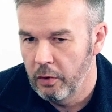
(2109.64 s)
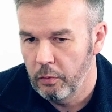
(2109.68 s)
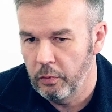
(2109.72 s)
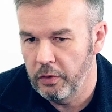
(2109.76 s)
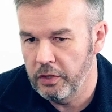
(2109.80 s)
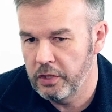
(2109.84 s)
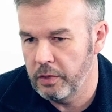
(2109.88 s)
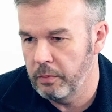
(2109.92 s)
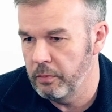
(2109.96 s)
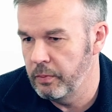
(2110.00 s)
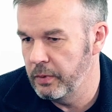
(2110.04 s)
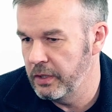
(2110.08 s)

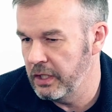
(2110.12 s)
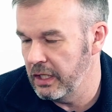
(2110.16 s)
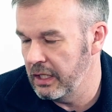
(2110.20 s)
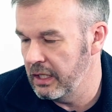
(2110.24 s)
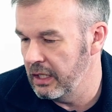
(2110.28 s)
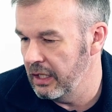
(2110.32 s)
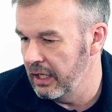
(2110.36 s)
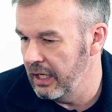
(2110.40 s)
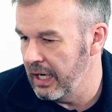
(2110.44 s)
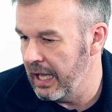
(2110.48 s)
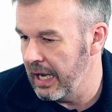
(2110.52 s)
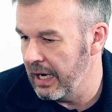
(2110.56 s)
with some
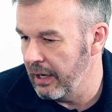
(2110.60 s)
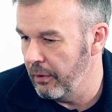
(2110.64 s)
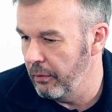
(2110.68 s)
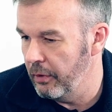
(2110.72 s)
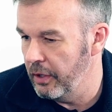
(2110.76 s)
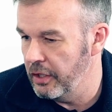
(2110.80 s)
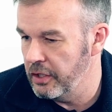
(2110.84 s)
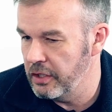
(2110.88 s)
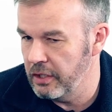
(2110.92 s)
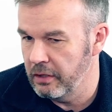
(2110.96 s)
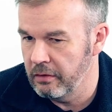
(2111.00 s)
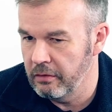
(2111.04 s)
particular
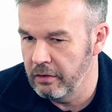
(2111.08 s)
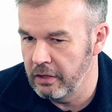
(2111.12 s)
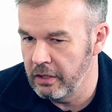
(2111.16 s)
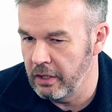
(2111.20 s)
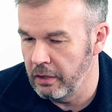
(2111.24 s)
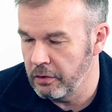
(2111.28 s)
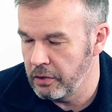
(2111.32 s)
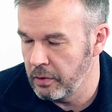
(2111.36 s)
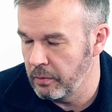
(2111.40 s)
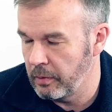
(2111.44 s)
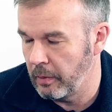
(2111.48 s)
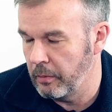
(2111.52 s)
language,
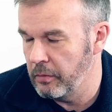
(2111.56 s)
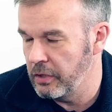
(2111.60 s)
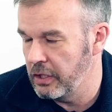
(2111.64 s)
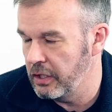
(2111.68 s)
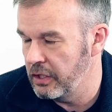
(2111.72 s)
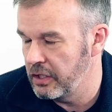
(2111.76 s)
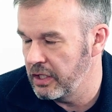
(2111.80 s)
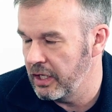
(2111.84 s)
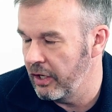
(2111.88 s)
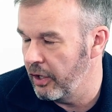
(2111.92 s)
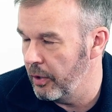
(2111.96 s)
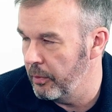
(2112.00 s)
and sometimes you
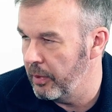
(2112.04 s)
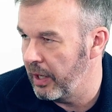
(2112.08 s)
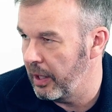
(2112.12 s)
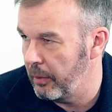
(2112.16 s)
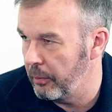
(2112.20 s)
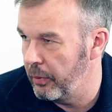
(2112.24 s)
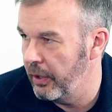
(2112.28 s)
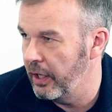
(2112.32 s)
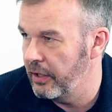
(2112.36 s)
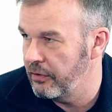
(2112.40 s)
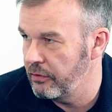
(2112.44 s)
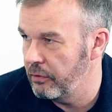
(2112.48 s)
can stare at a
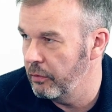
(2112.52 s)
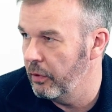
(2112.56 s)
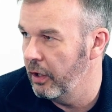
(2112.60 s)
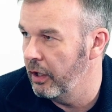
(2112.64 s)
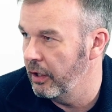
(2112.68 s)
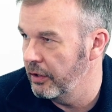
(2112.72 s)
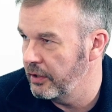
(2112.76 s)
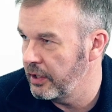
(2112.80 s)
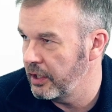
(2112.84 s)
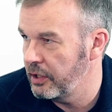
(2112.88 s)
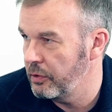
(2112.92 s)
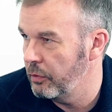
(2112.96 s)
blank page for a while
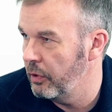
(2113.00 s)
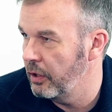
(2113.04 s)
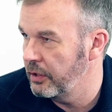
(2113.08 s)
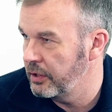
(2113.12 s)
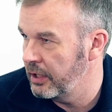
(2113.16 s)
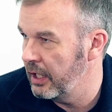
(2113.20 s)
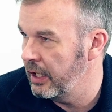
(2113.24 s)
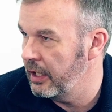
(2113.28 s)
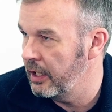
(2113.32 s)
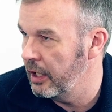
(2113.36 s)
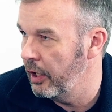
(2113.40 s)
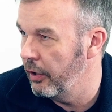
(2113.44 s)
and it takes a while to
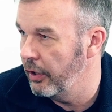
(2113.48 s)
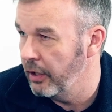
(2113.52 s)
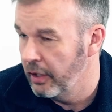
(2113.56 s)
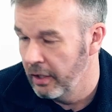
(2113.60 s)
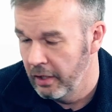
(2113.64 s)
get going.